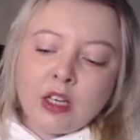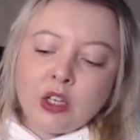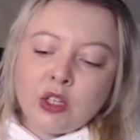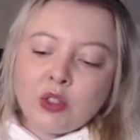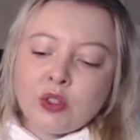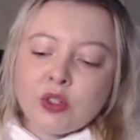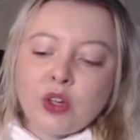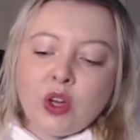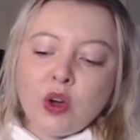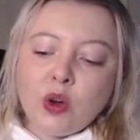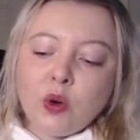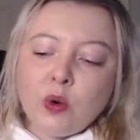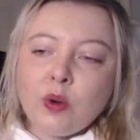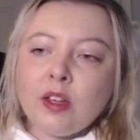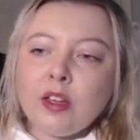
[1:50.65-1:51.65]

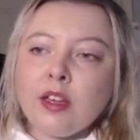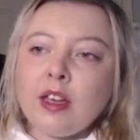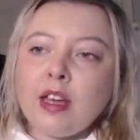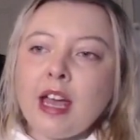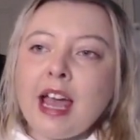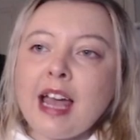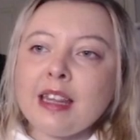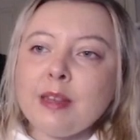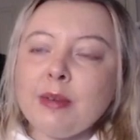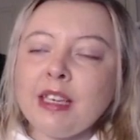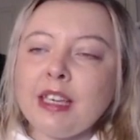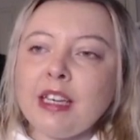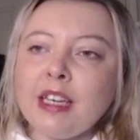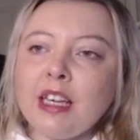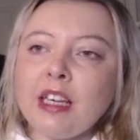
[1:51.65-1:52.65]
So at the
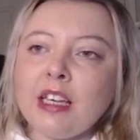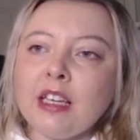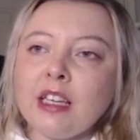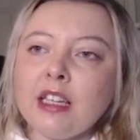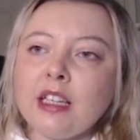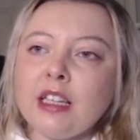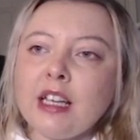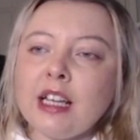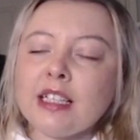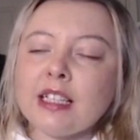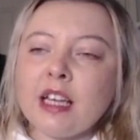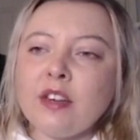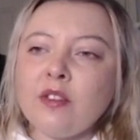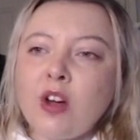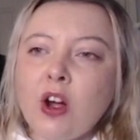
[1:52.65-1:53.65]
beginning, it's
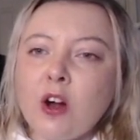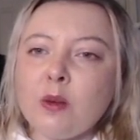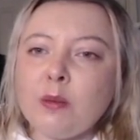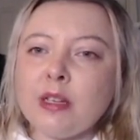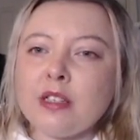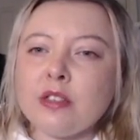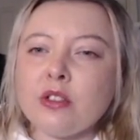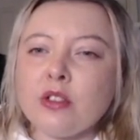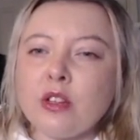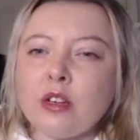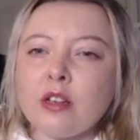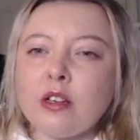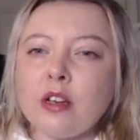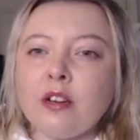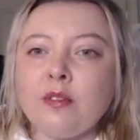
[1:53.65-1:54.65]
kind of hard because there's not a
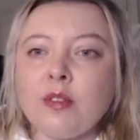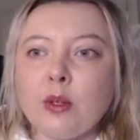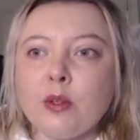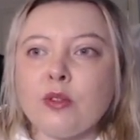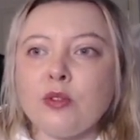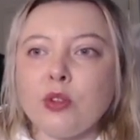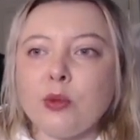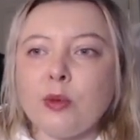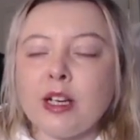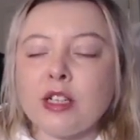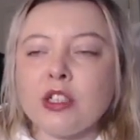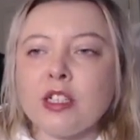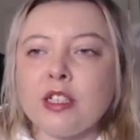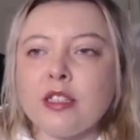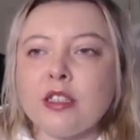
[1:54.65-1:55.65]
lot of useful
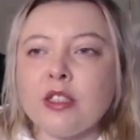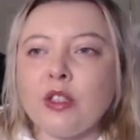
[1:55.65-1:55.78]
directions.